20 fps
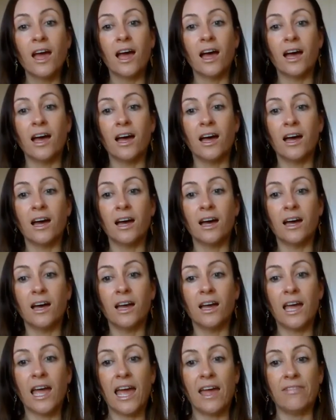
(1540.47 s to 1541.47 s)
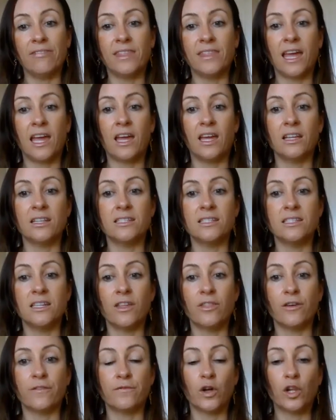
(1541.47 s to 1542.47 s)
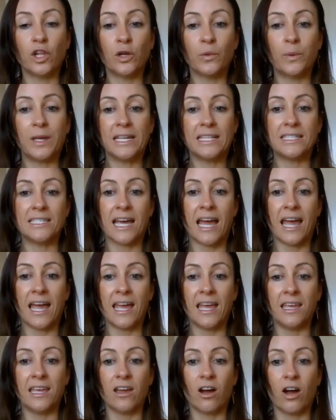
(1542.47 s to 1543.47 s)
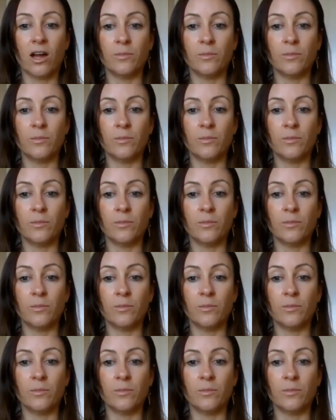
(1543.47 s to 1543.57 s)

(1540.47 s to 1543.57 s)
And then the following day,